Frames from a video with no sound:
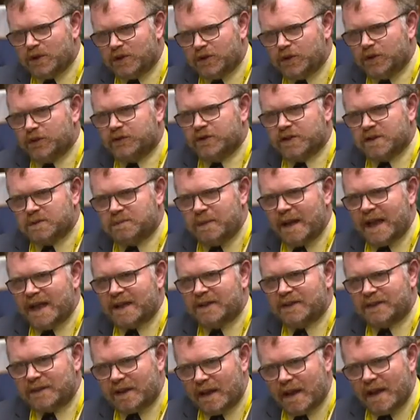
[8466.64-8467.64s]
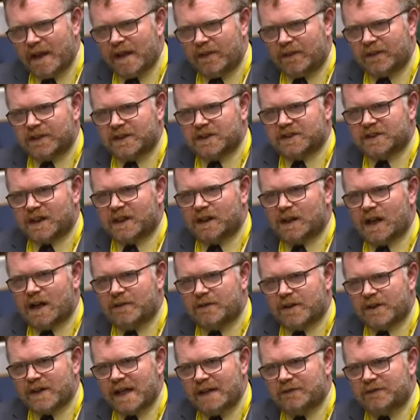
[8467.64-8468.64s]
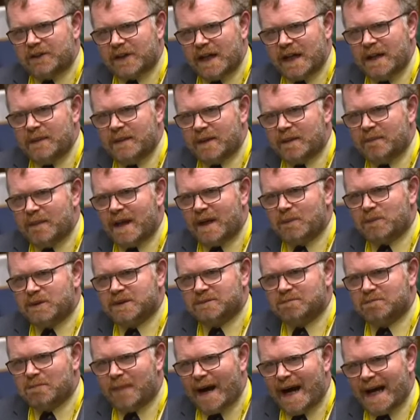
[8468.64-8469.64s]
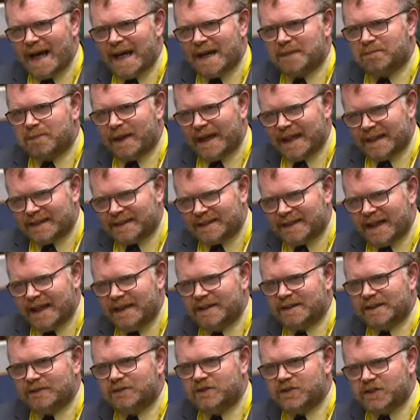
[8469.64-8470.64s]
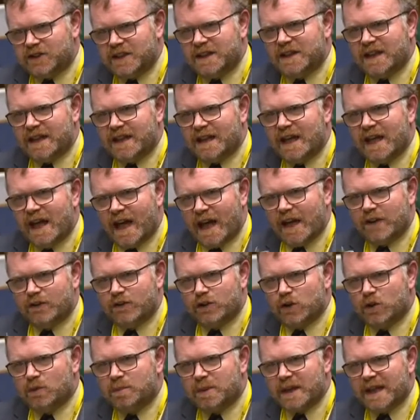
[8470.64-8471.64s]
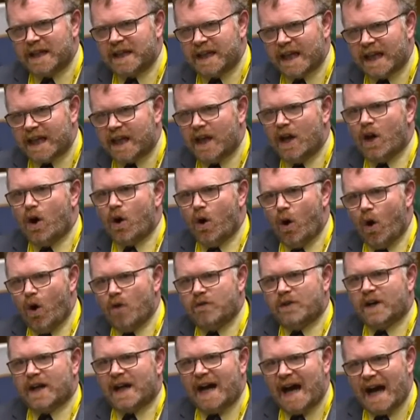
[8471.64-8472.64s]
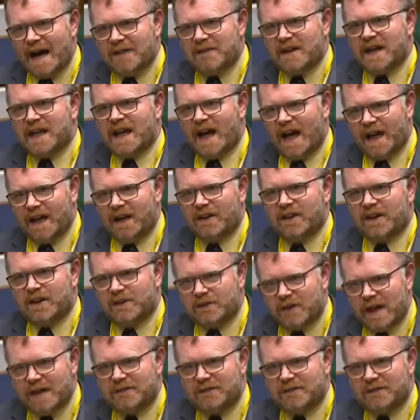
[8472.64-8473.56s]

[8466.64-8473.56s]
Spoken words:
we should respect the result of a referendum that was mired by extensive cheating and rule-breaking having another